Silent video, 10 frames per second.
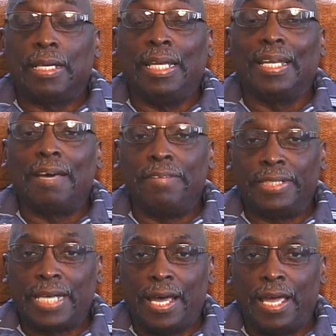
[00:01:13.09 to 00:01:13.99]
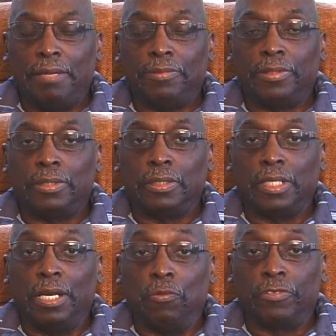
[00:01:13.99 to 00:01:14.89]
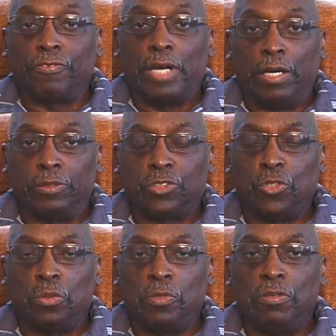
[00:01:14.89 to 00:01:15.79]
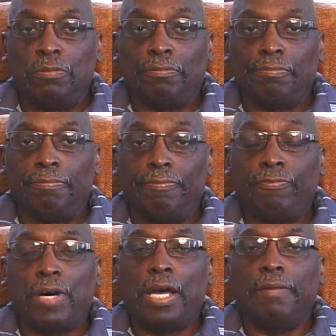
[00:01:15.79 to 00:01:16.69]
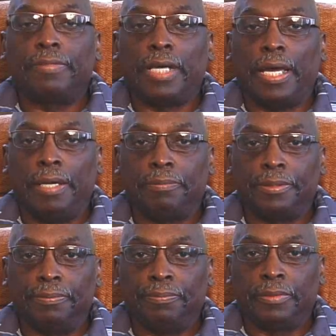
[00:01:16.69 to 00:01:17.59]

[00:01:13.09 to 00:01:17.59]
11 times and was found suitable 5 times,